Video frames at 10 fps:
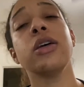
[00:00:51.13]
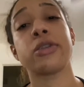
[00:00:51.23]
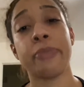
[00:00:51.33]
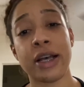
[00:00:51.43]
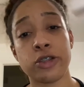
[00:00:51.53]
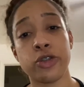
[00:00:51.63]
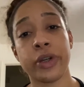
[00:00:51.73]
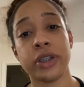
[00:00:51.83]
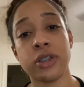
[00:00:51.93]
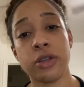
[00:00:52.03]

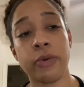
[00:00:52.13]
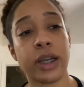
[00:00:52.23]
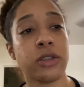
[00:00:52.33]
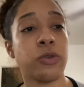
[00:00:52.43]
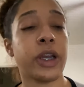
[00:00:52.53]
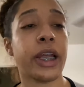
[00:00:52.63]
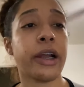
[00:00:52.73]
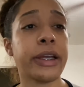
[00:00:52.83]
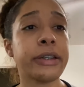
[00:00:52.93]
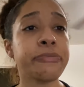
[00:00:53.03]
suppository into the rectal
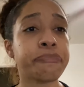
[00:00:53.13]
area.